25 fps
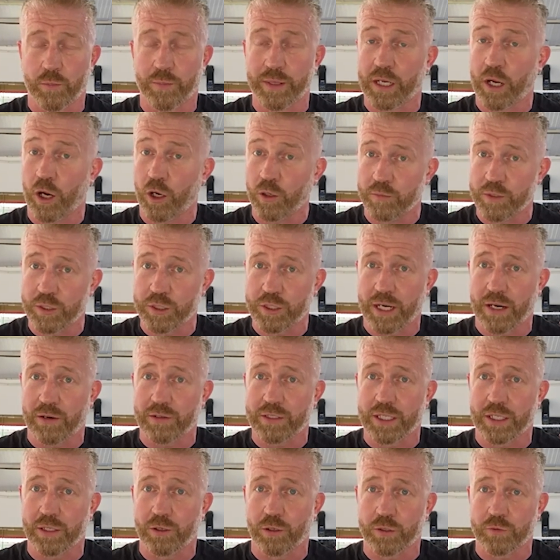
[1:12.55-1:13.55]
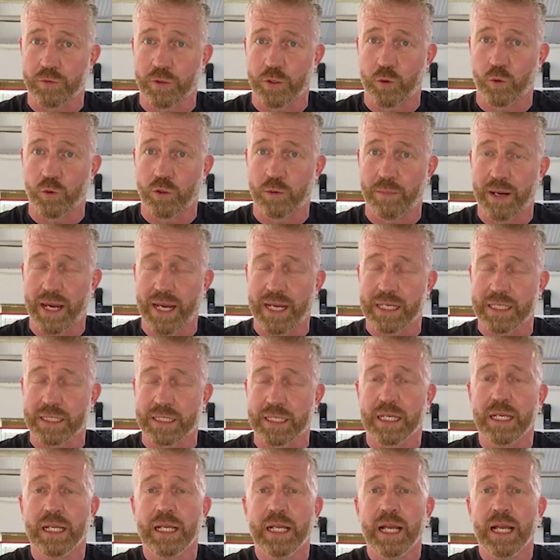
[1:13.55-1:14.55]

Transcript: a big homeless charity in Oxford called Emmaus.